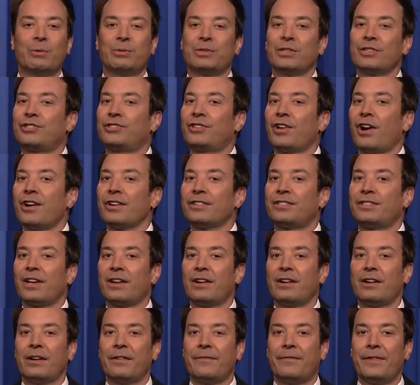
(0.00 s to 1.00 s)
it was a
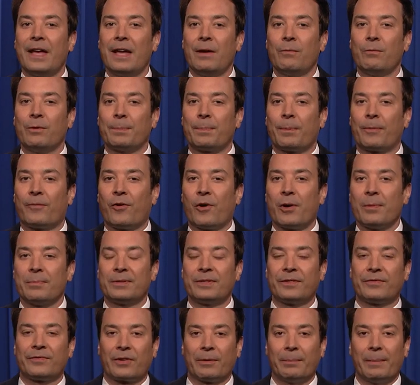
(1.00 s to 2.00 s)
star-studded event with
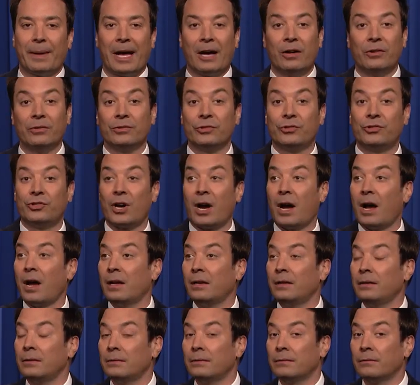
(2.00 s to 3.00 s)
performances from Elton
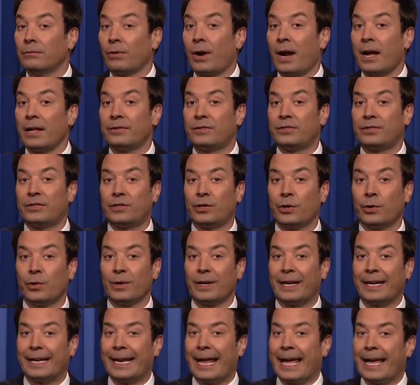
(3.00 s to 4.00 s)
John, Rod
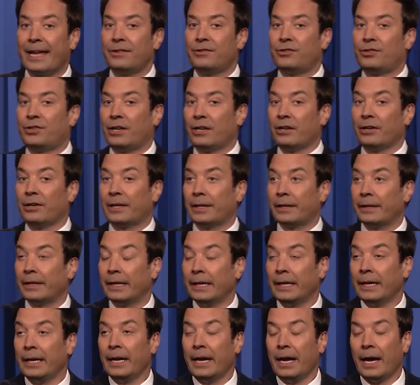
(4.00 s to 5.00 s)
Stewart, and Ed Sheeran.
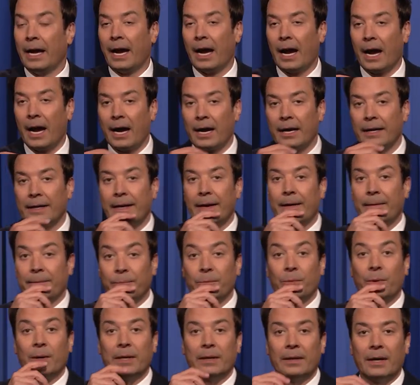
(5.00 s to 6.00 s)
Uh, yeah,
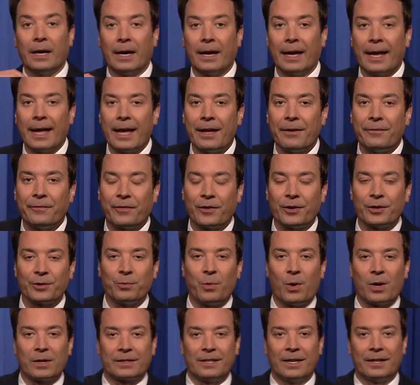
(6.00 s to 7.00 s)
when uh, Ed
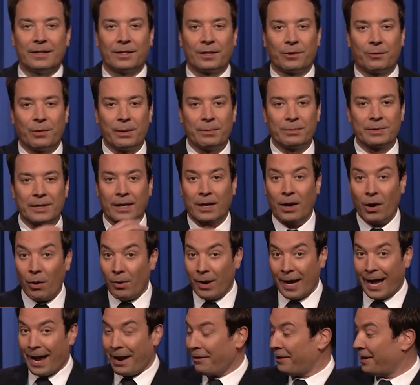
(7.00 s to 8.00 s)
first walked out, the Queen was like,
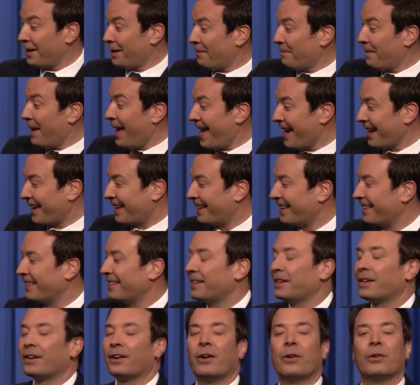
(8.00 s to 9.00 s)
oh, Harry, you're back.
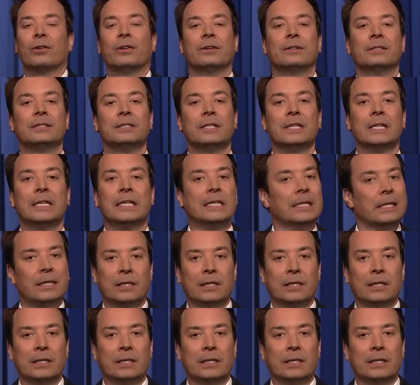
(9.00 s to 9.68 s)
And they all like,